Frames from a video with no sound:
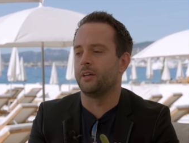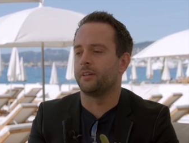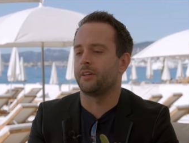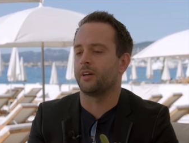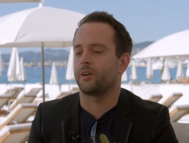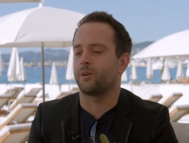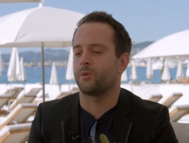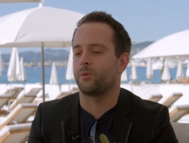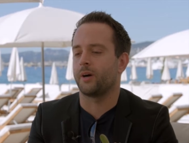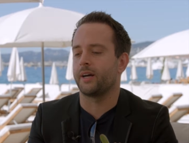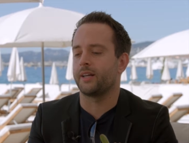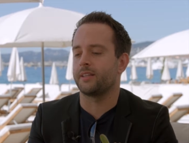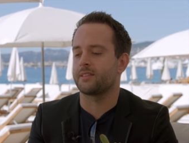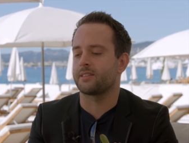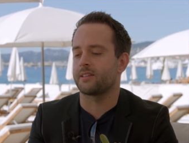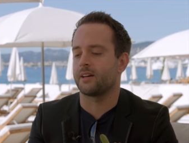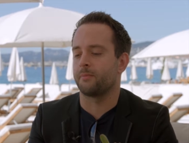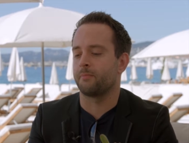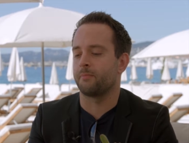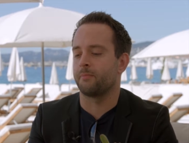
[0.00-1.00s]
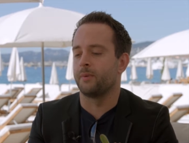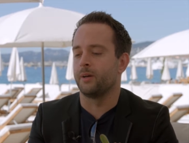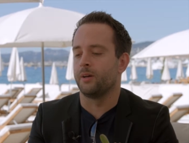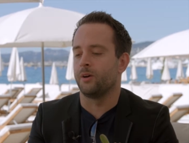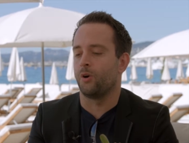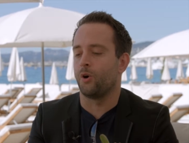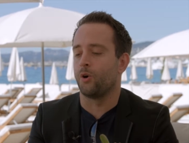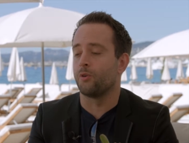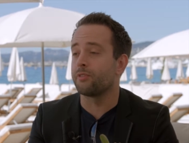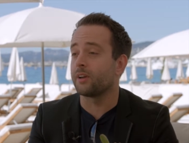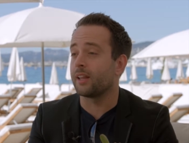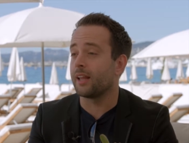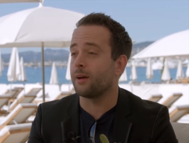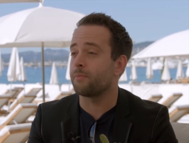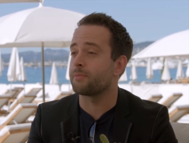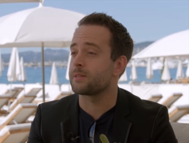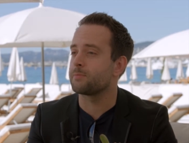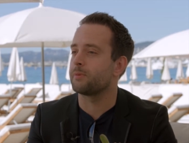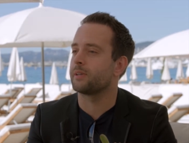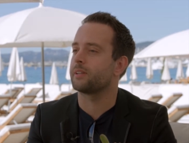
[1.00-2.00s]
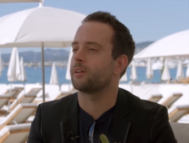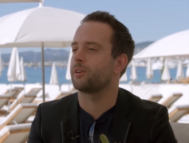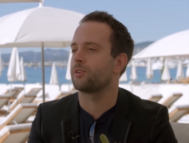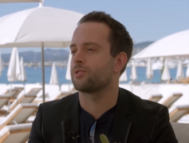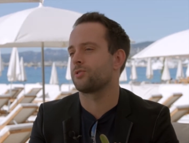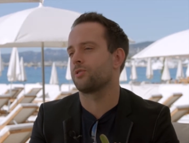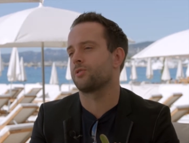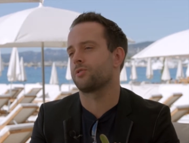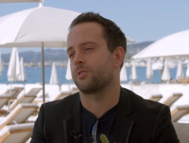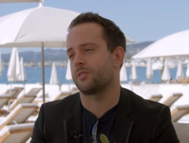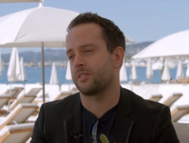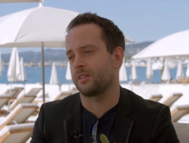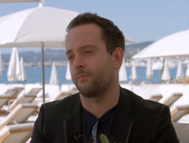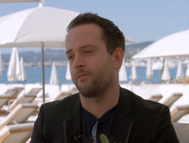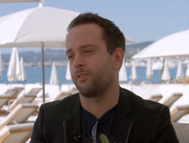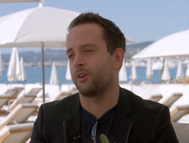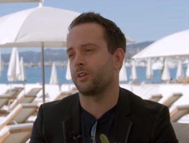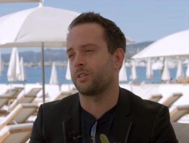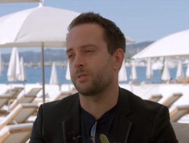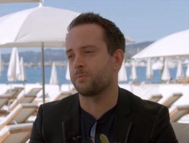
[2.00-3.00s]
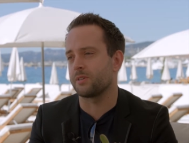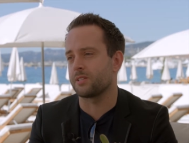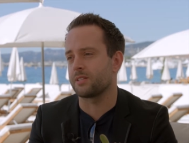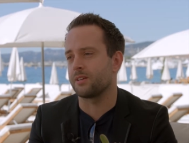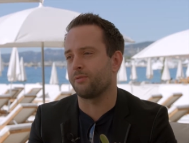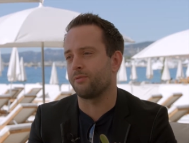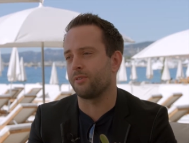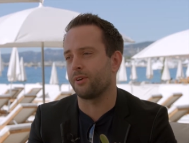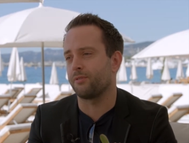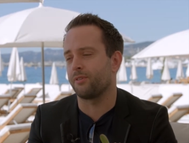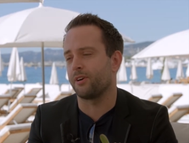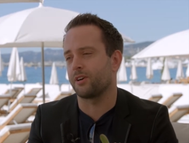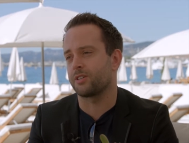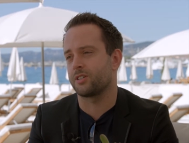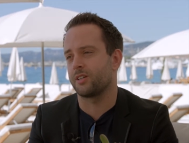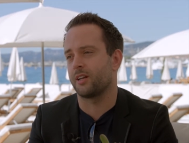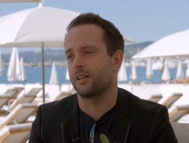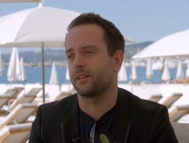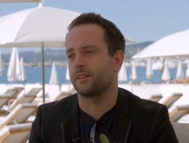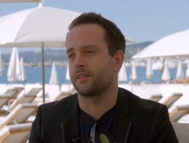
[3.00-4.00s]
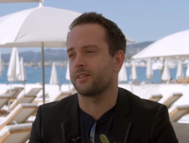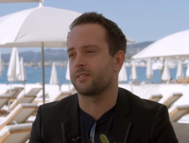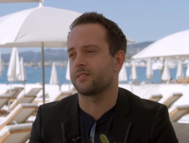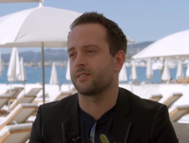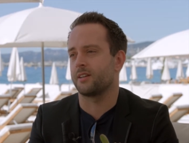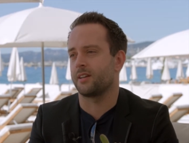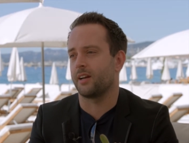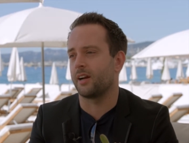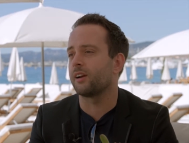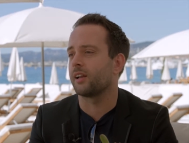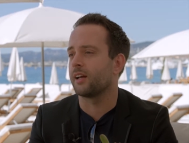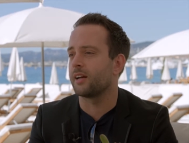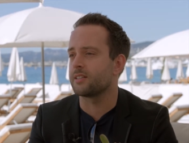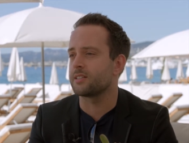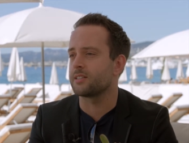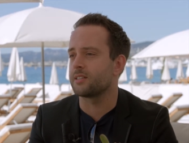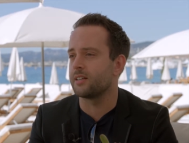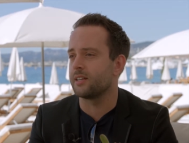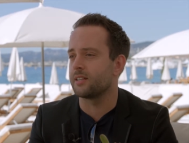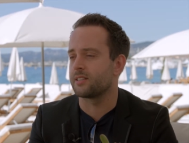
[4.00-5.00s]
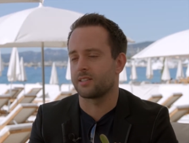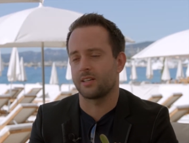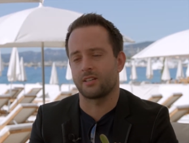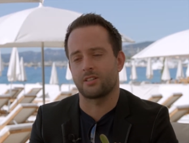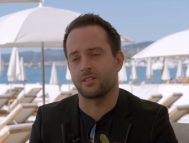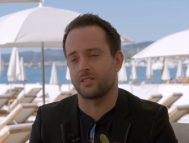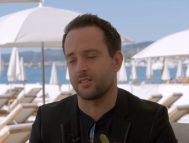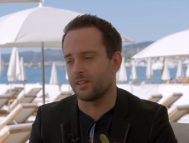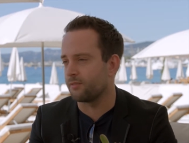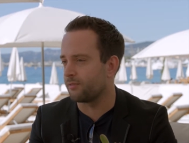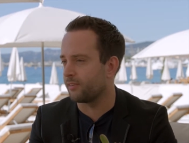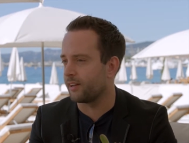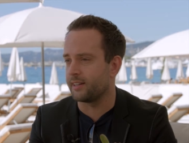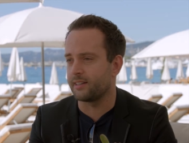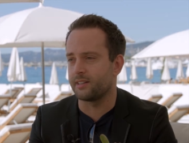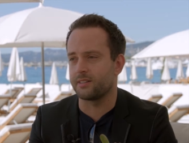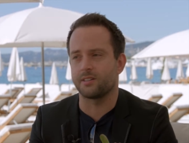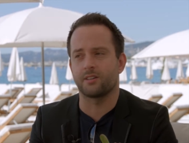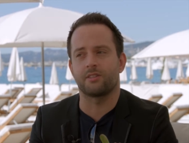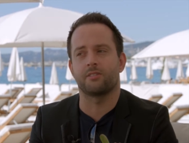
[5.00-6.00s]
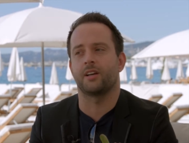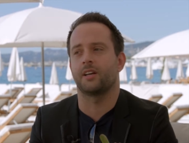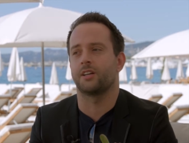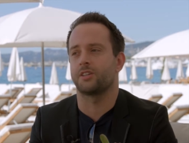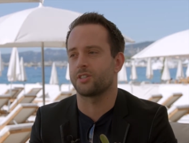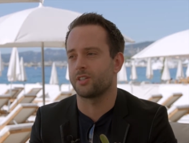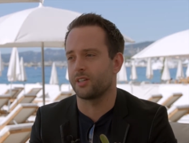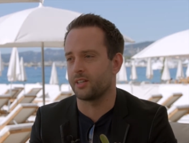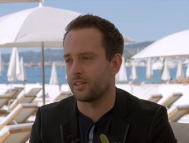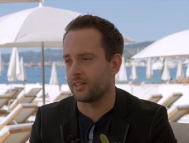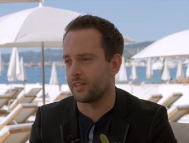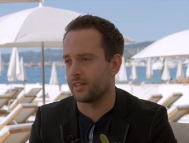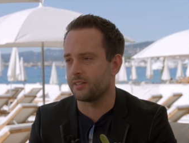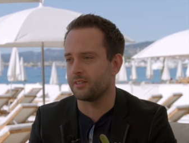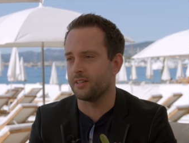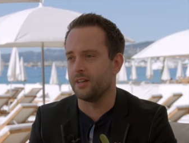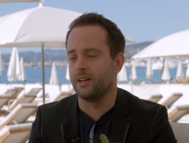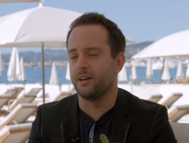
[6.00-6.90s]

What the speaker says: are quite some overlaps, but there's also some very specific functionalities that airlines need, such as in-flight integration and